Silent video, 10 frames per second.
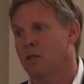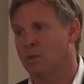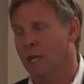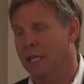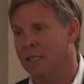or
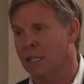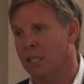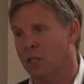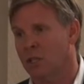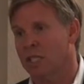swelling that
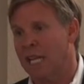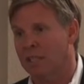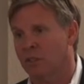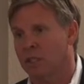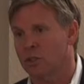occurs
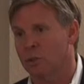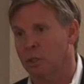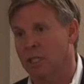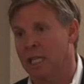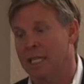as the
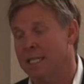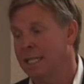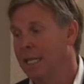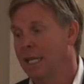tumor dies.